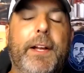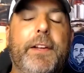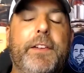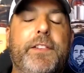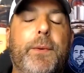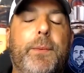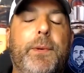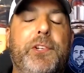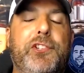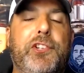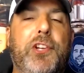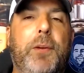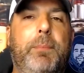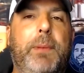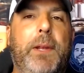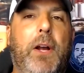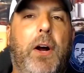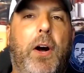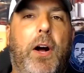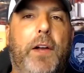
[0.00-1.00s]
so we should
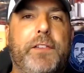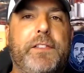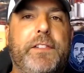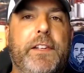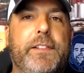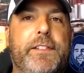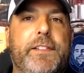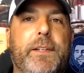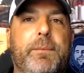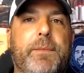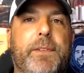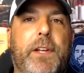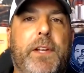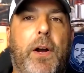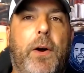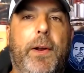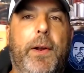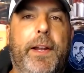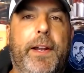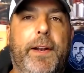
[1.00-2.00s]
be all systems
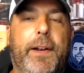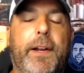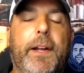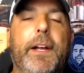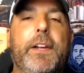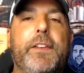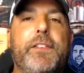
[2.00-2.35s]
go here.